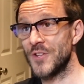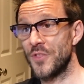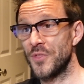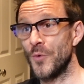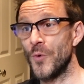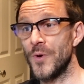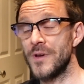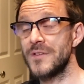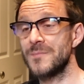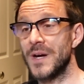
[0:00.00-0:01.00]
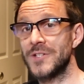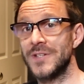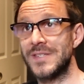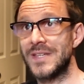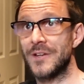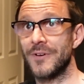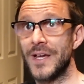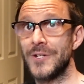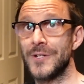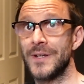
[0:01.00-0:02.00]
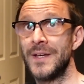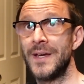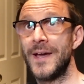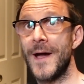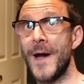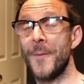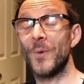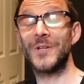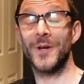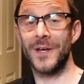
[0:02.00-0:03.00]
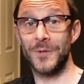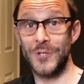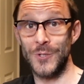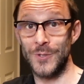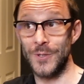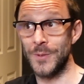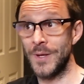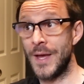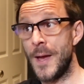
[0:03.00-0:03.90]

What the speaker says: thought and as much consideration, which I know I should do.